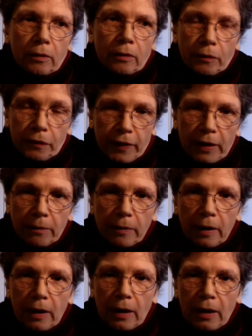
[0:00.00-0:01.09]
the film,
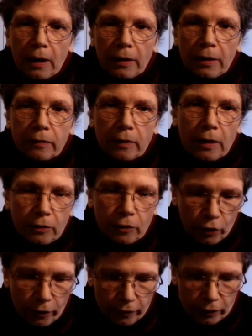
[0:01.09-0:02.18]
and then
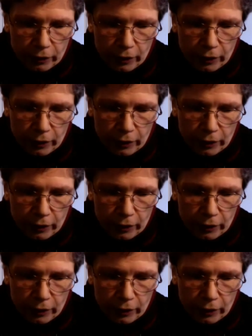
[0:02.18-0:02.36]
just